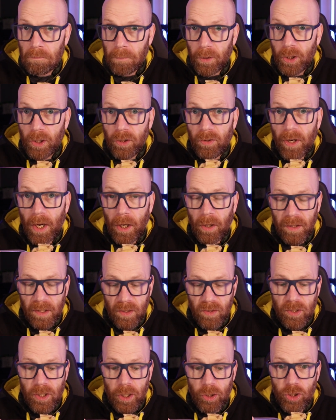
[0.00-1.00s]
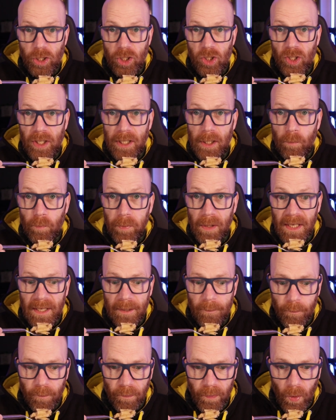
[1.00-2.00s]
But you know that's nutritionally
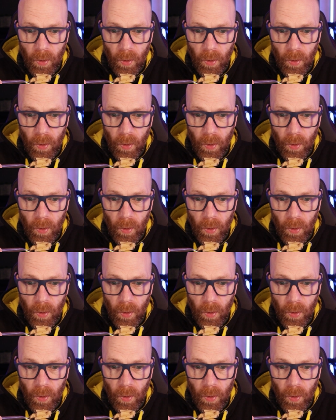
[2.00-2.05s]
complete.